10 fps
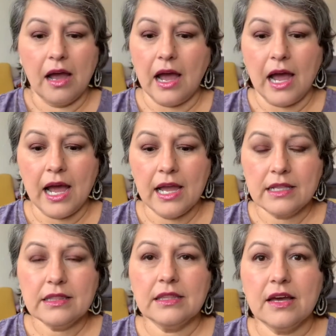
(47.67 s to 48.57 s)
I
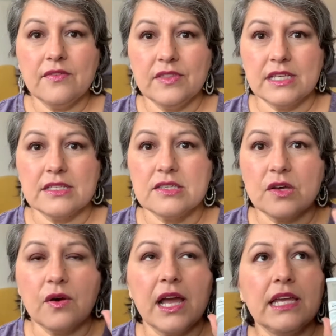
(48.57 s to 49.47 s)
love this.
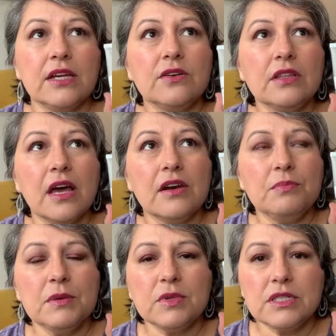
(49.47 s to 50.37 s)
So I hear a lot of
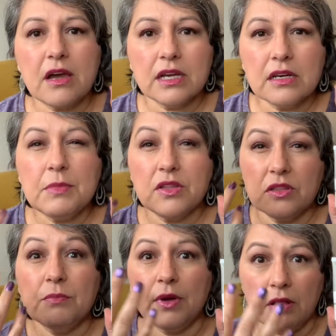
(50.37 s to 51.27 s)
people talking about the
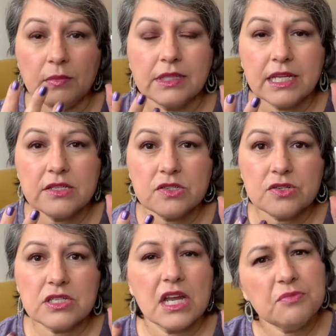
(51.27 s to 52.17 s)
balm
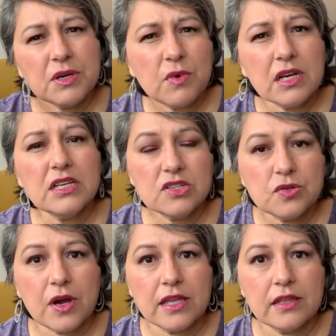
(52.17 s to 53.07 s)
cleansers, and I've been wanting to
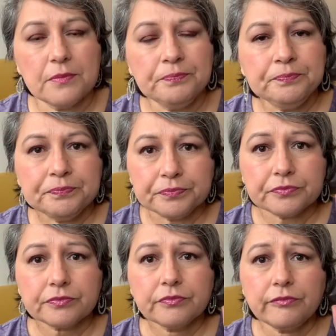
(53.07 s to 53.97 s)
try them.
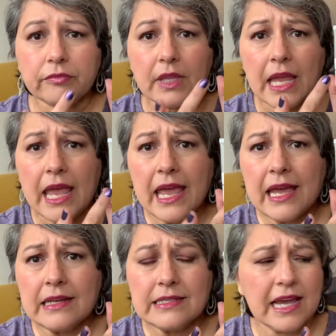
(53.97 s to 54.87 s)

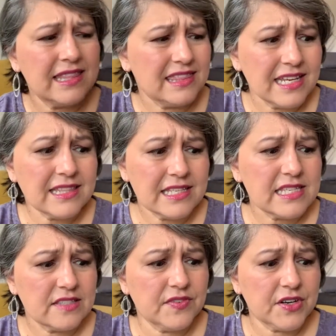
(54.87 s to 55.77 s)
And I think this
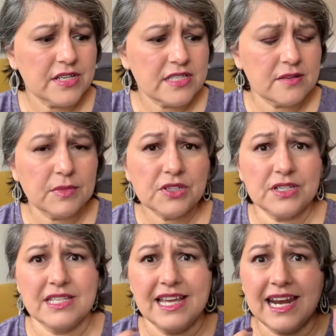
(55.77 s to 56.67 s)
is very similar
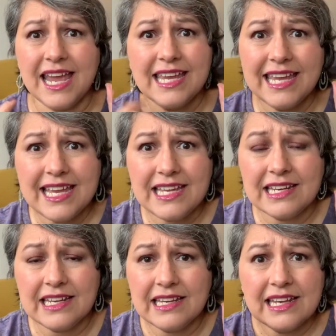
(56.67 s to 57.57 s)
to that. I can't
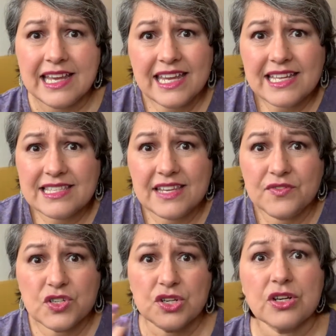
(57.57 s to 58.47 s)
say
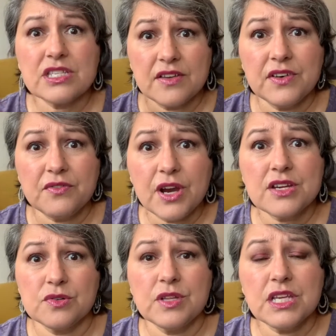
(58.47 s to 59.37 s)
for sure because I've never
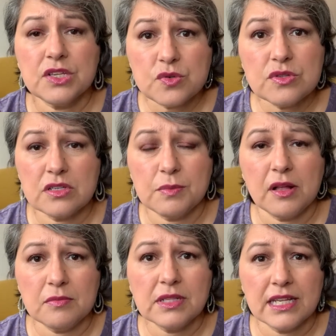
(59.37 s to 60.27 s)
actually used a
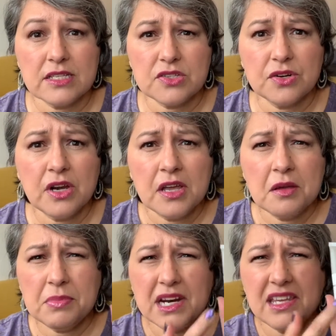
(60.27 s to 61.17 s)
balm cleanser,
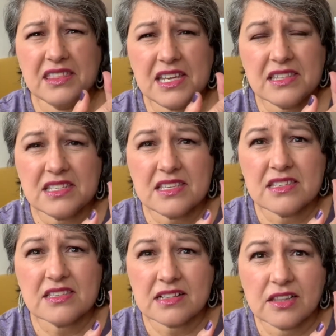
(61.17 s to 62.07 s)
but I think this is
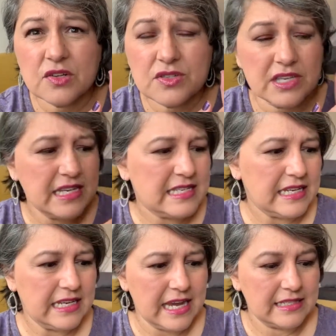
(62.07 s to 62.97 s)
as close as
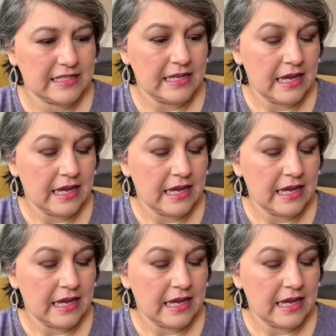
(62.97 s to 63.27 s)
it gets.